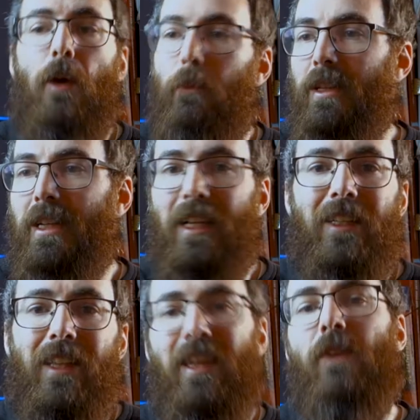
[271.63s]
Basically,
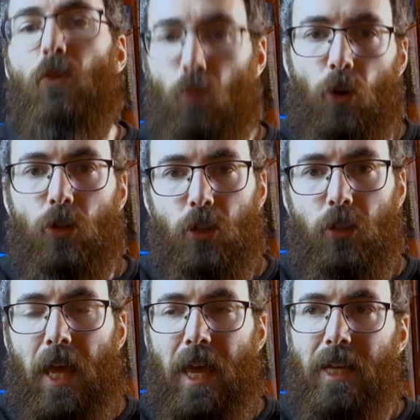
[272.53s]
they never worked.
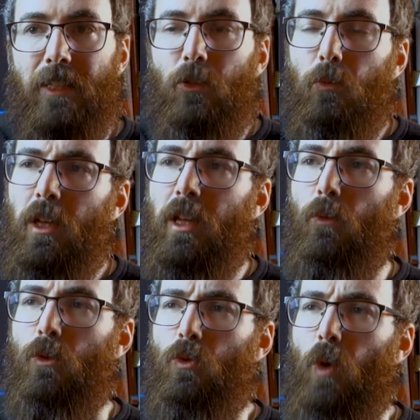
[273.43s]
And to me, that
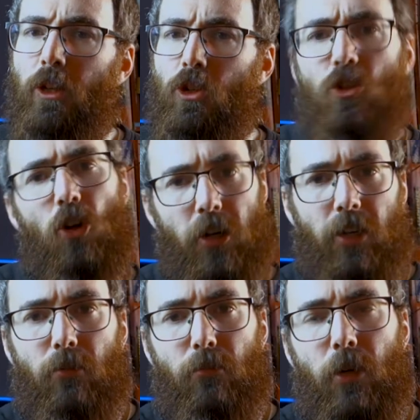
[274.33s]
was quite
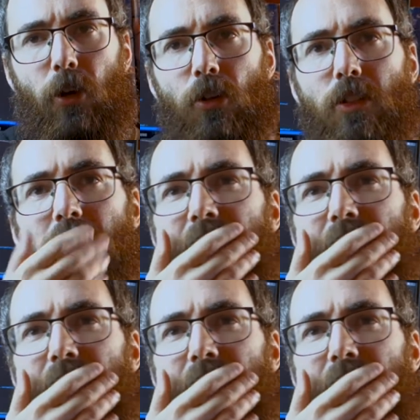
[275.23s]
shocking because